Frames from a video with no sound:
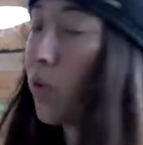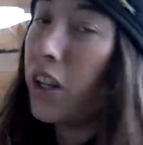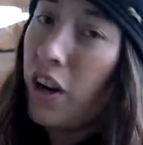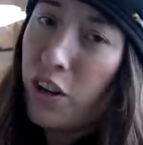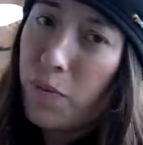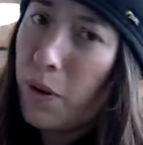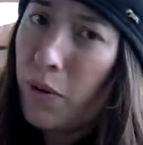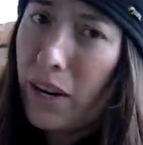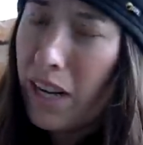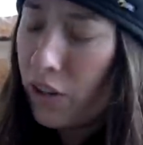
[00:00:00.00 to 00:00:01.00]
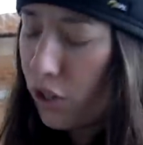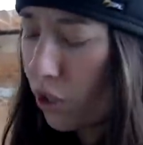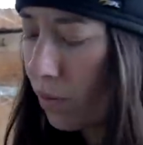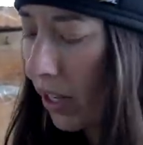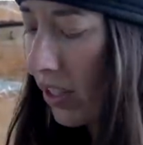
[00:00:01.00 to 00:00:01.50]
really hard to peel right now
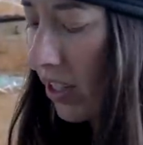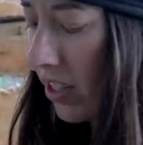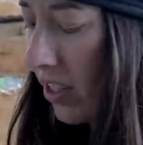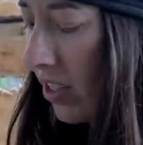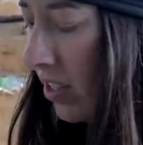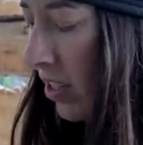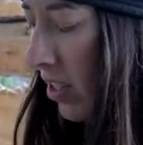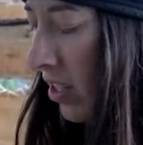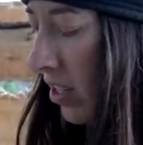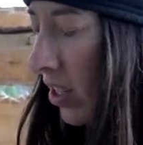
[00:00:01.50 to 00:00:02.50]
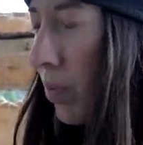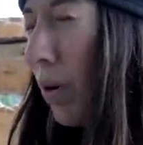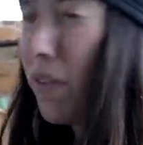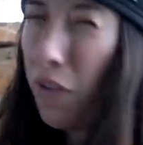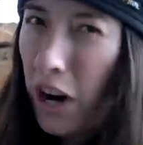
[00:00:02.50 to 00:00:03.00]
too because it is, it's
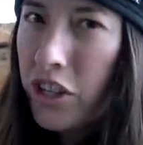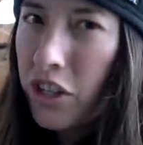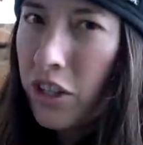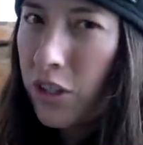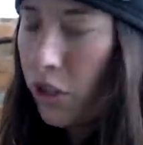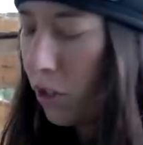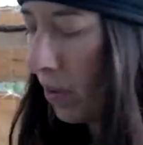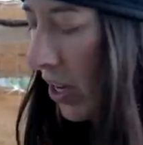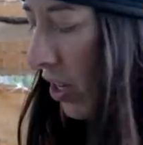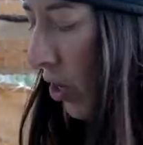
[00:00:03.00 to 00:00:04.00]
pretty fresh, so to speak.